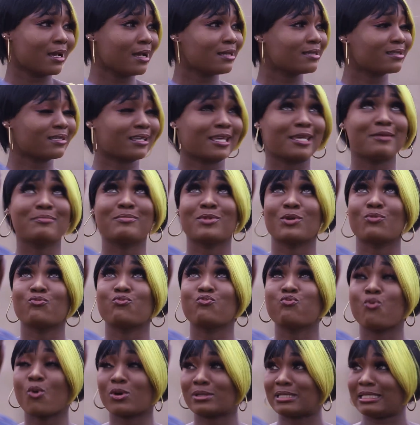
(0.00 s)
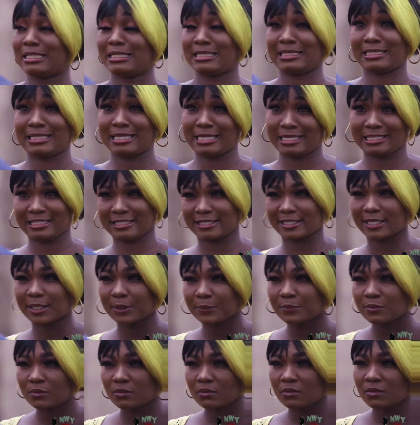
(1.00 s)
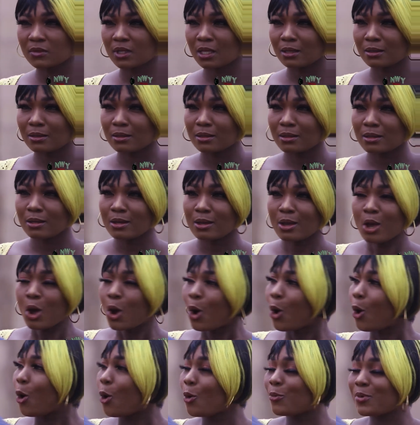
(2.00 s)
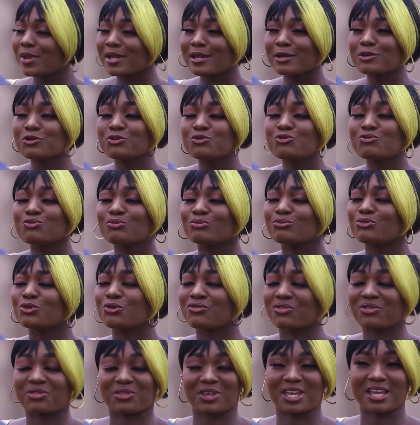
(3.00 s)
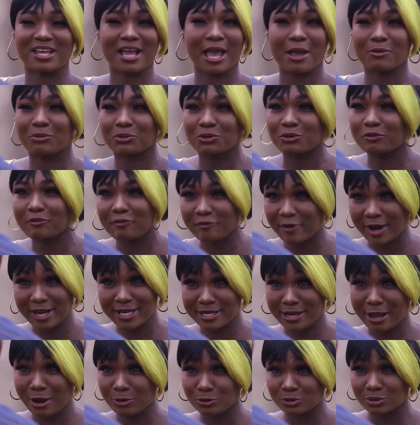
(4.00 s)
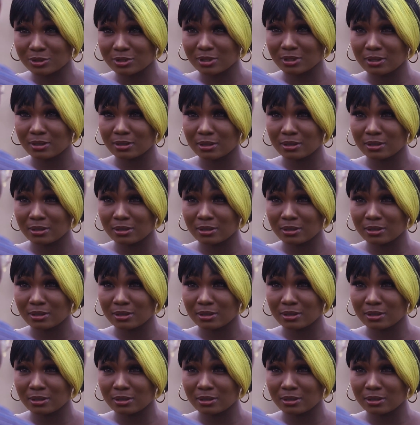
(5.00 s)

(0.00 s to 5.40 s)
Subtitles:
He's asking me what it is. Obina, you think I wouldn't find out?